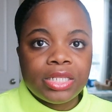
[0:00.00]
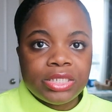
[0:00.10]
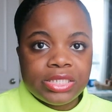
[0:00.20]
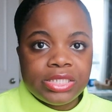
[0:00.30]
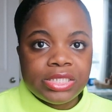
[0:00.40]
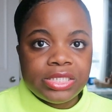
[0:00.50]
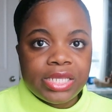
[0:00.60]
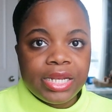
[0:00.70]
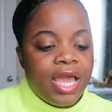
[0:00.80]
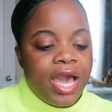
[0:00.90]
illnesses.
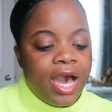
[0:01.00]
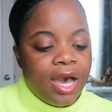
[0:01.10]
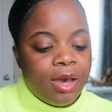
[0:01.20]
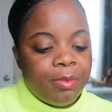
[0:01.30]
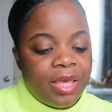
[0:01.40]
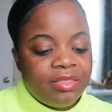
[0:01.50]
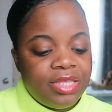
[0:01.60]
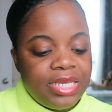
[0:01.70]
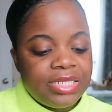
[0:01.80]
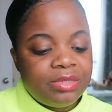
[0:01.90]
And
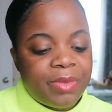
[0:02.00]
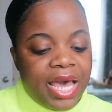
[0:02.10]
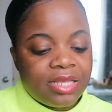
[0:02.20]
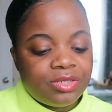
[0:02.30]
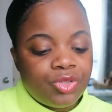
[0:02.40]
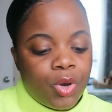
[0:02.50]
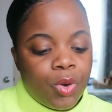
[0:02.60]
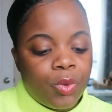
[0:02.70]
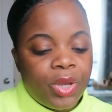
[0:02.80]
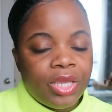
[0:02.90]
these masks,
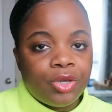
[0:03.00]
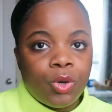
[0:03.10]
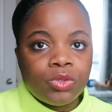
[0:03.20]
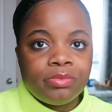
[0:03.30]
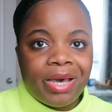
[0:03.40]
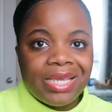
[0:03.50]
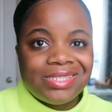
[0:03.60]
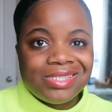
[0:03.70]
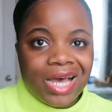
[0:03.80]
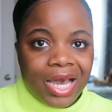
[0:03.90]
though, it goes by
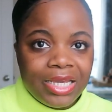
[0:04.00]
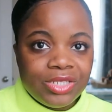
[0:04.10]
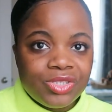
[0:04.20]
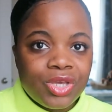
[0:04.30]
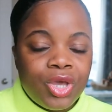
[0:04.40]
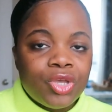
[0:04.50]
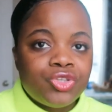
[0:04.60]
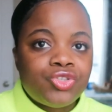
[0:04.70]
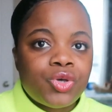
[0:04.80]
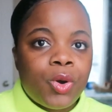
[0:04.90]
size.
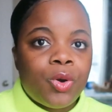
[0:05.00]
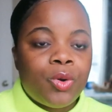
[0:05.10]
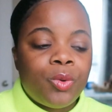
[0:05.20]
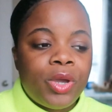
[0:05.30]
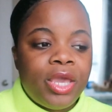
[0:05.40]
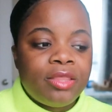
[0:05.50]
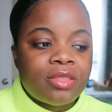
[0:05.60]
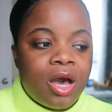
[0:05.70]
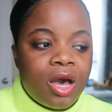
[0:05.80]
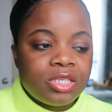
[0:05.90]
So in
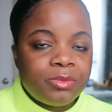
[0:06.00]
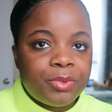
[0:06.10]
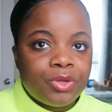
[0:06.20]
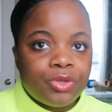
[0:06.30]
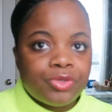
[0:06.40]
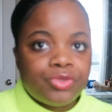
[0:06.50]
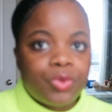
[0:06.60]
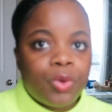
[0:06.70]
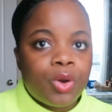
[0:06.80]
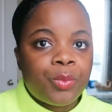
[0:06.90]
the hospitals
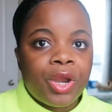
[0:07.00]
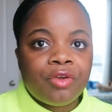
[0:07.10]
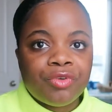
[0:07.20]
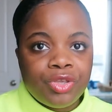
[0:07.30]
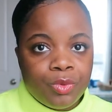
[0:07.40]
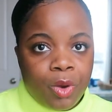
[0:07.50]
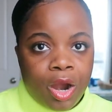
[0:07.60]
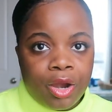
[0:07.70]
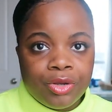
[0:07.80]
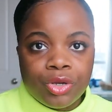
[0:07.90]
or wherever you
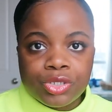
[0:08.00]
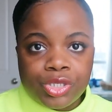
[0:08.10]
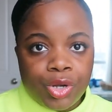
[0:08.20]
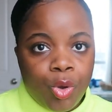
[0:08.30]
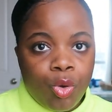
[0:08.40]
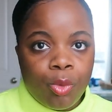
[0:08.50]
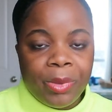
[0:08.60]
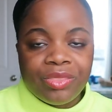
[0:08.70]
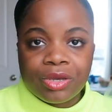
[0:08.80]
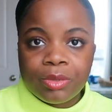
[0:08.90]
are, nursing home,
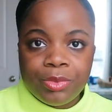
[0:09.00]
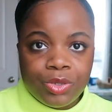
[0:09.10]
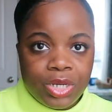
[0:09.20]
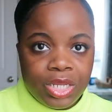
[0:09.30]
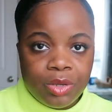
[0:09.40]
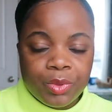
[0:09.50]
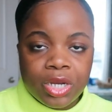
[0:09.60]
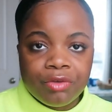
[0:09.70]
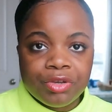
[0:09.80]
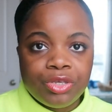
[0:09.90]
in the community,
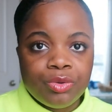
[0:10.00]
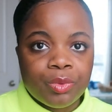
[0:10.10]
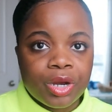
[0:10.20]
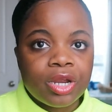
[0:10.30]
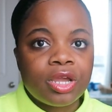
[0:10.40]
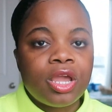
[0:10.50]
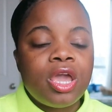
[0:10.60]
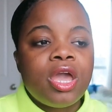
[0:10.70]
wherever you work,